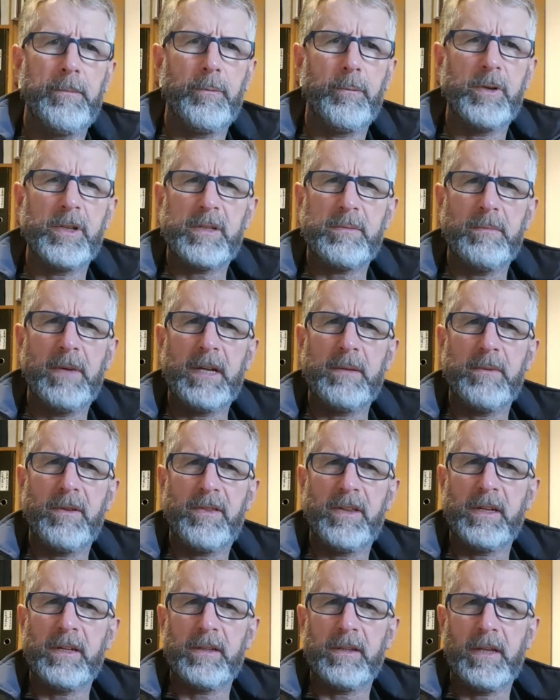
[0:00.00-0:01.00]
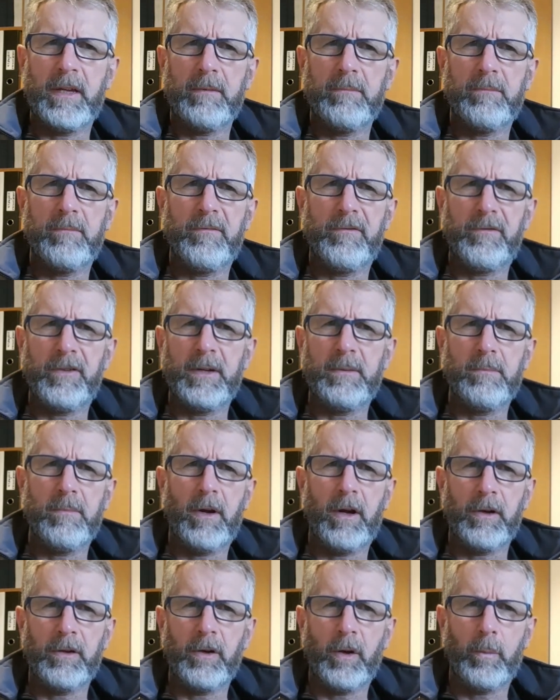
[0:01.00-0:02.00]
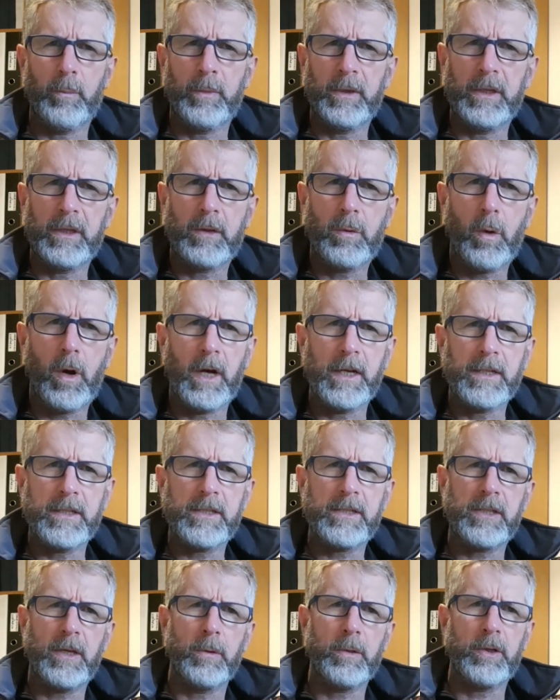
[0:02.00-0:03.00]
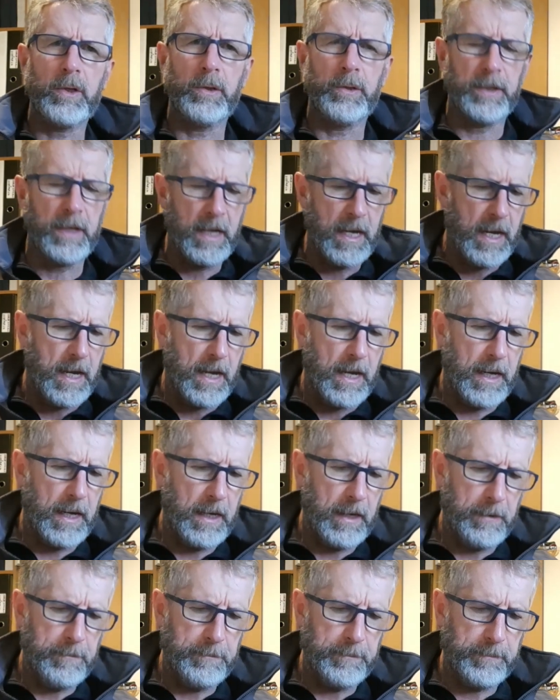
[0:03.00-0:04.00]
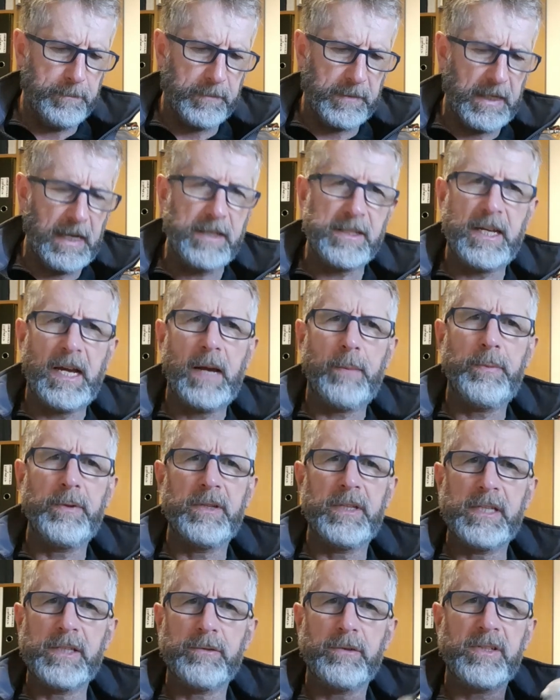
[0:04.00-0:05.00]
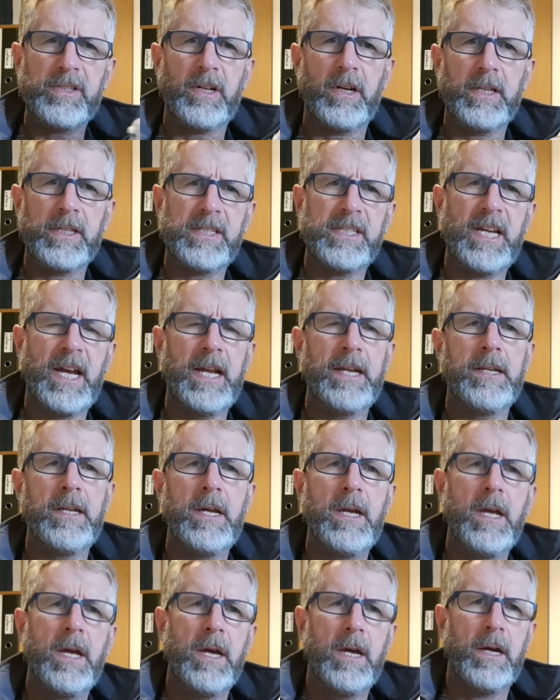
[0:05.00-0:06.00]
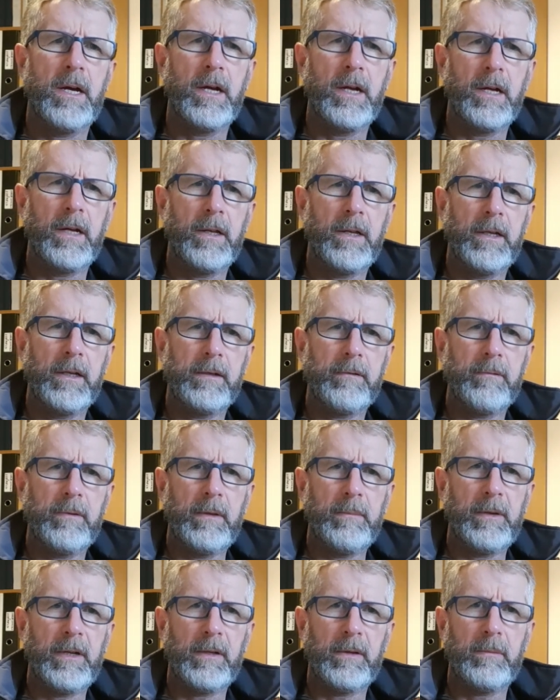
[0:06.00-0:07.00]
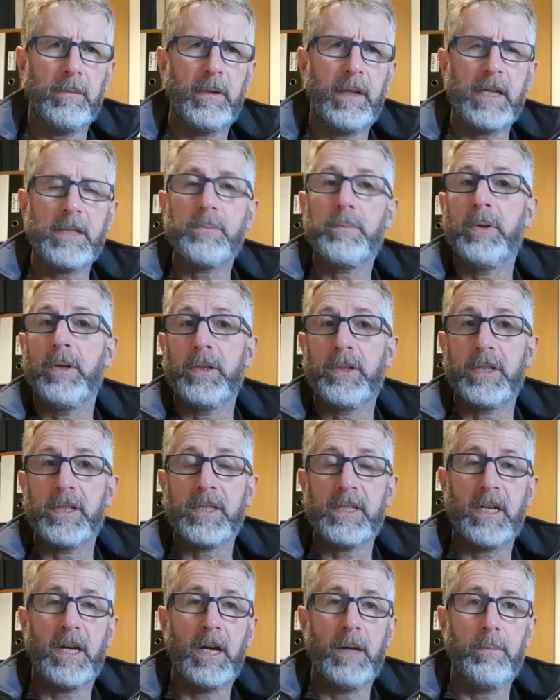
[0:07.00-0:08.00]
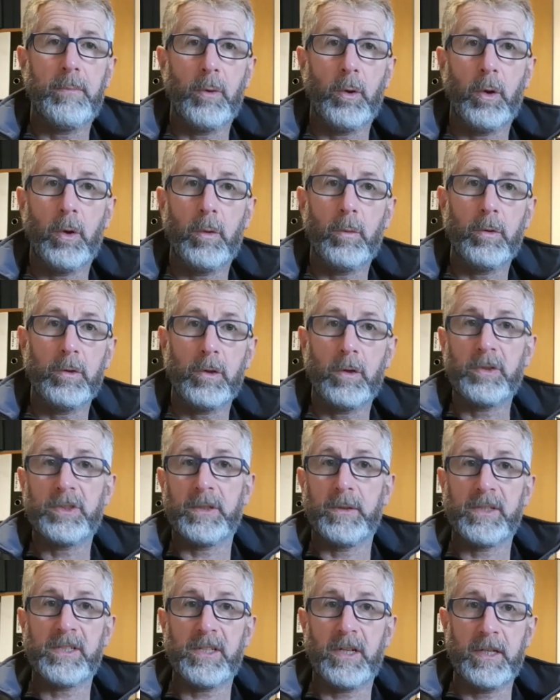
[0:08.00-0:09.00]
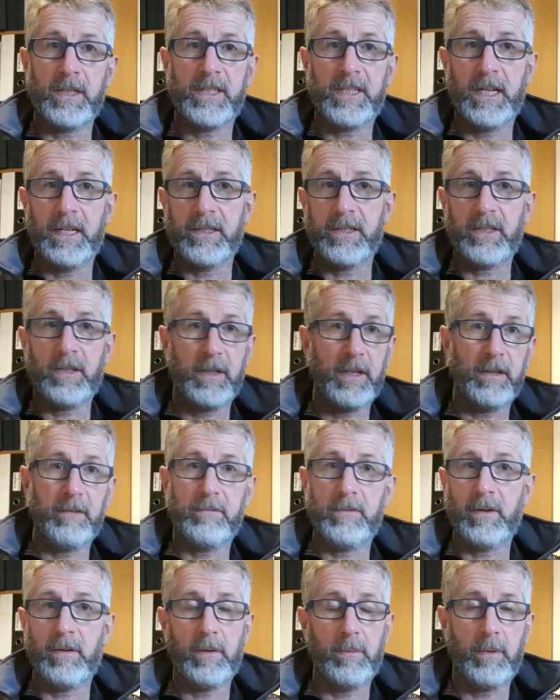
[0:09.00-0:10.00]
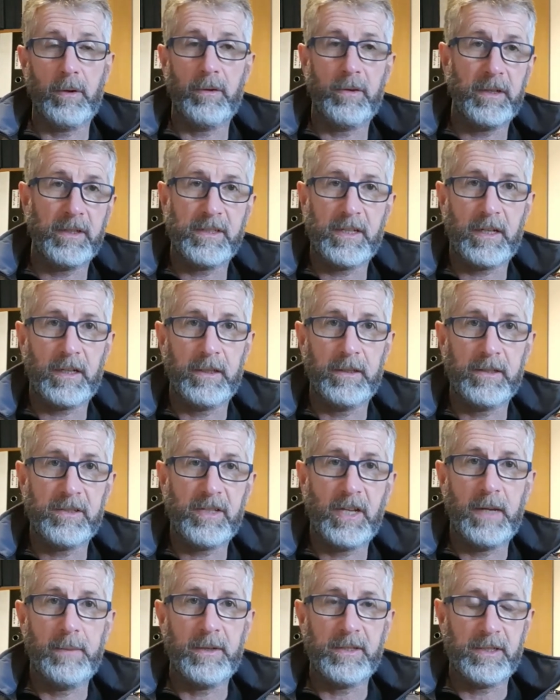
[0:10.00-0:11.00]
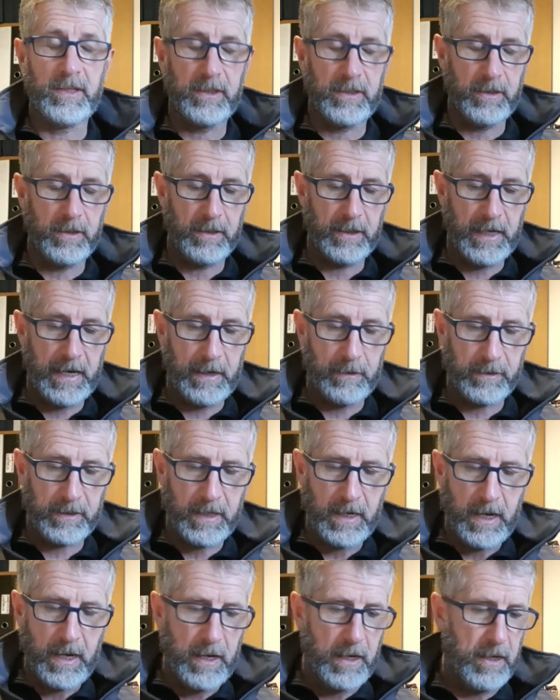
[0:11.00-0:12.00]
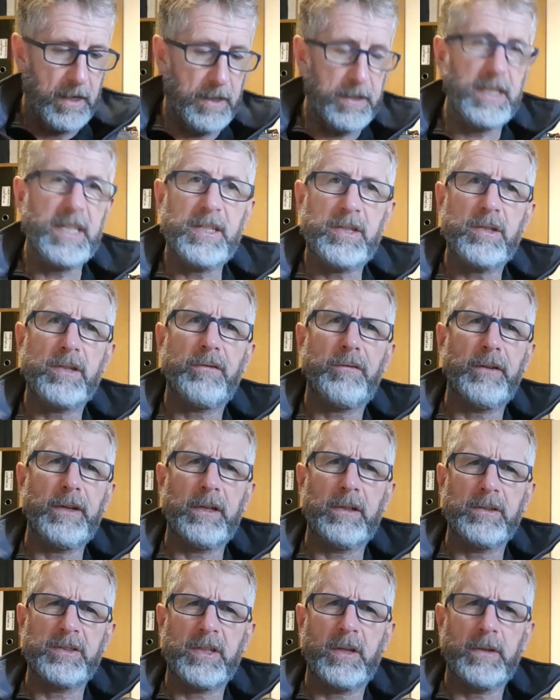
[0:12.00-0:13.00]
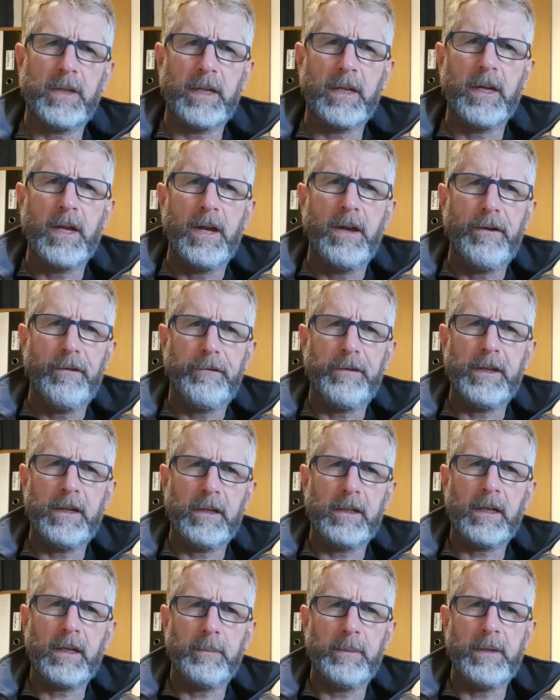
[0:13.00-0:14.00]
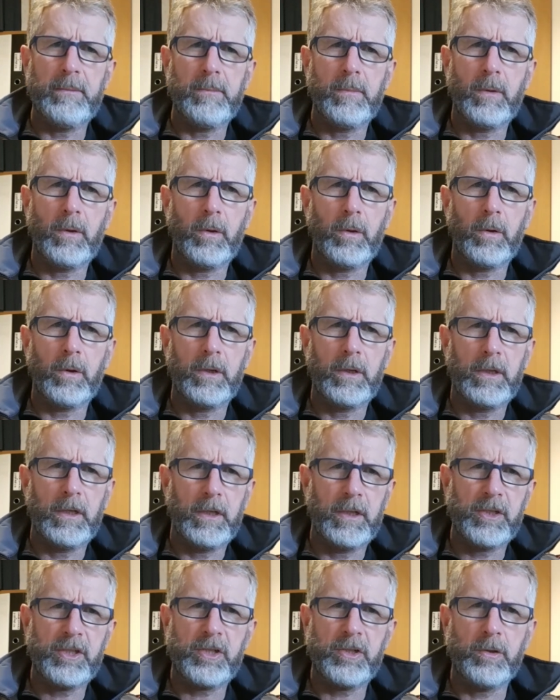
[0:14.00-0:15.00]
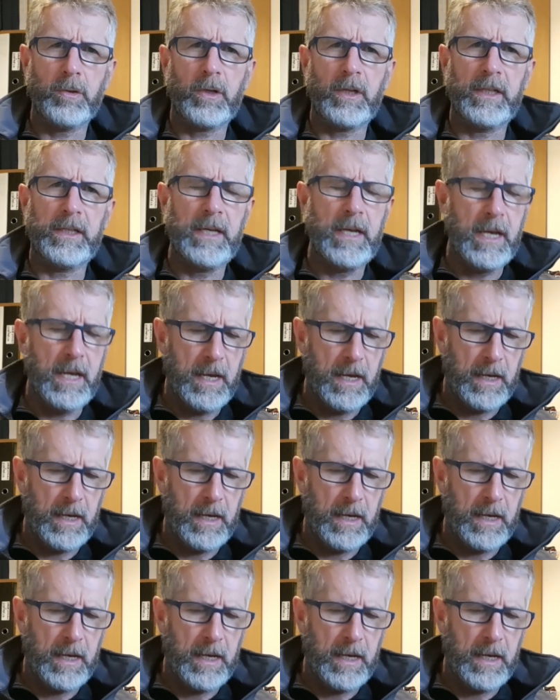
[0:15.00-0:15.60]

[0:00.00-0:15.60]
which made me think the fit might not be quite so good. As it happened, these were a size 10. My last purchase I bought were also a size 10, so they were both exactly the same as it turned out. These just feel as though they fit a little bit more snugly,